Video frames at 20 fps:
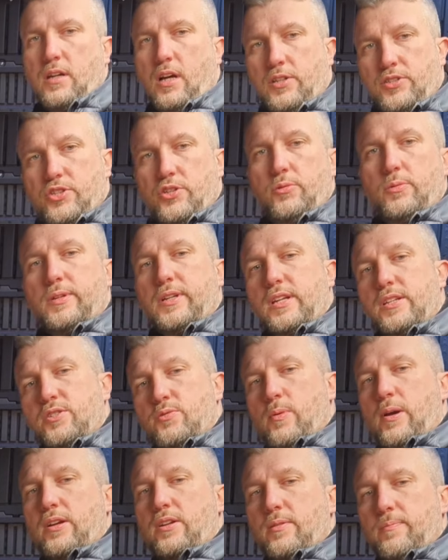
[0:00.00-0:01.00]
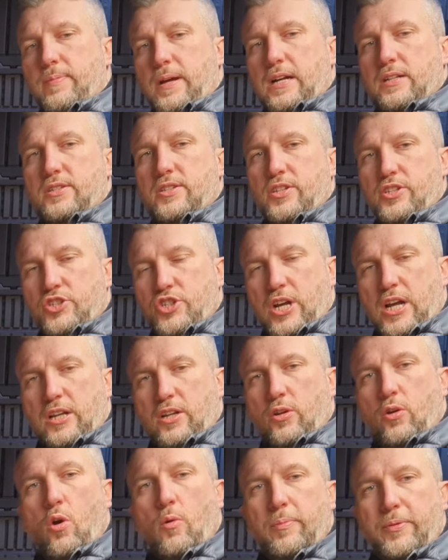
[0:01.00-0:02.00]
Hi Tooligans, welcome back to the
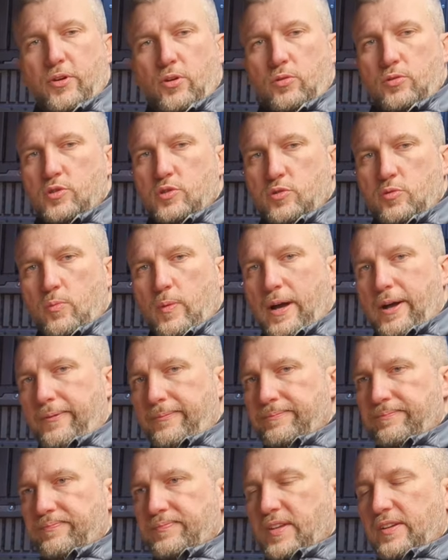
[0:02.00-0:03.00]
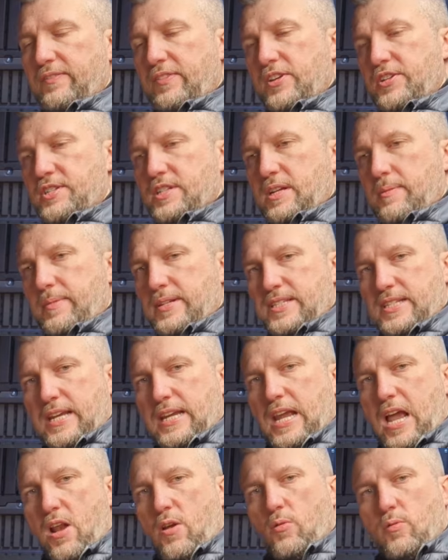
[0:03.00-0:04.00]
channel, hope you're all doing well. Firstly let me
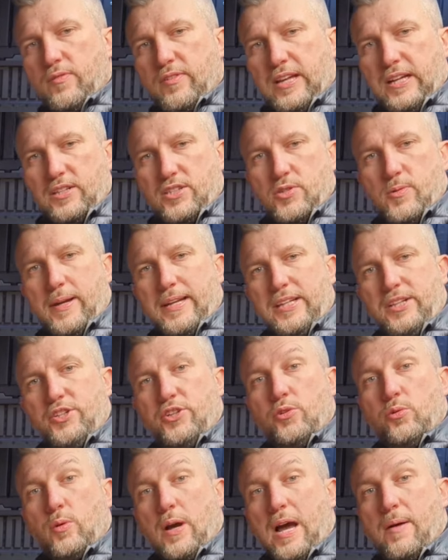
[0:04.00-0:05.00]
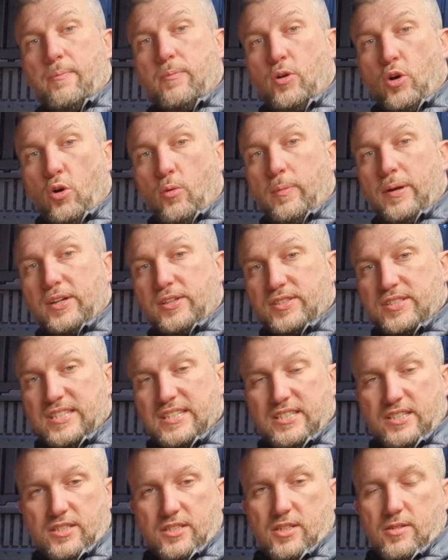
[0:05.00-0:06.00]
say hello and thanks to any new and all my
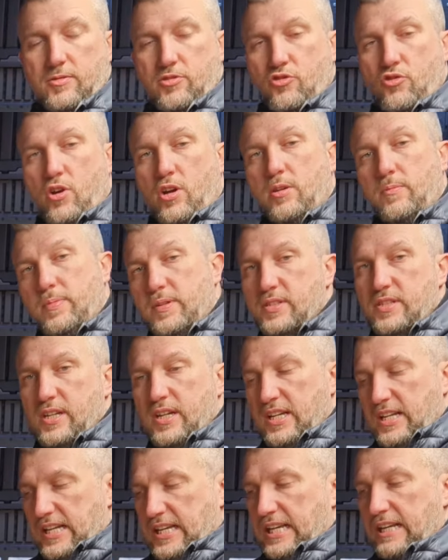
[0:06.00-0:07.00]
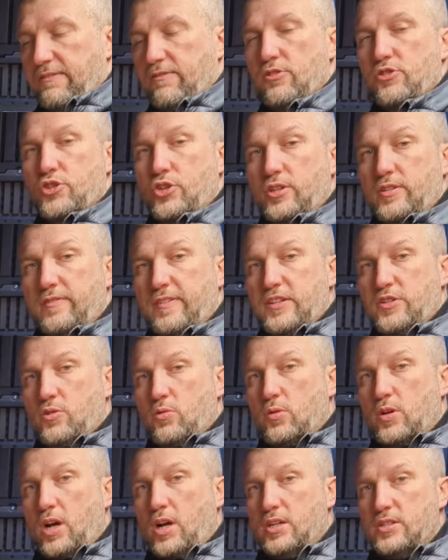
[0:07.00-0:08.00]
existing subscribers. If you enjoyed the
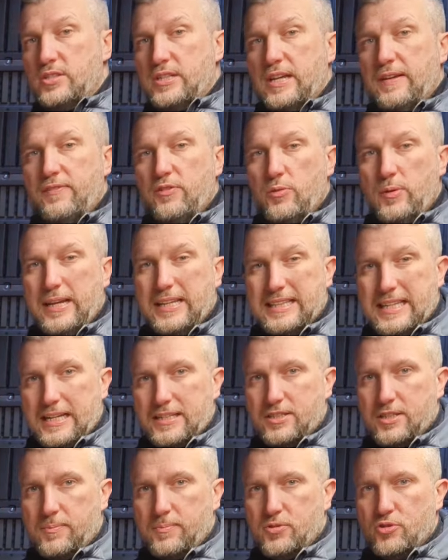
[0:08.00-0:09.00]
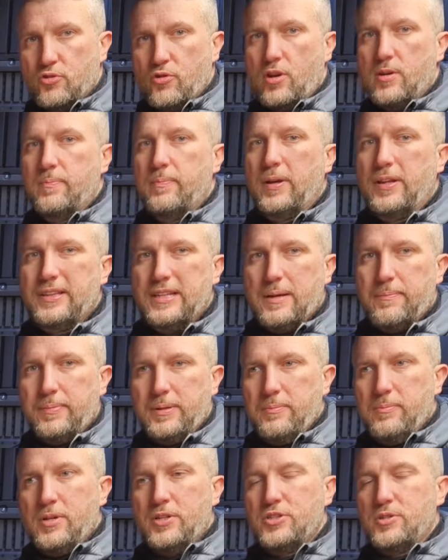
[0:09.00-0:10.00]
video guys, if you hit that subscribe button that'd
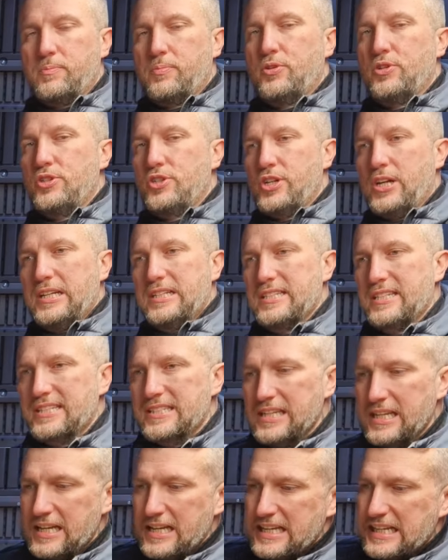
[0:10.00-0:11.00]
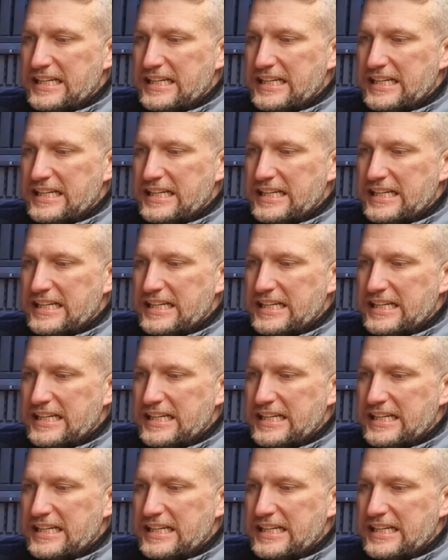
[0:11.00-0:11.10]
be much appreciated.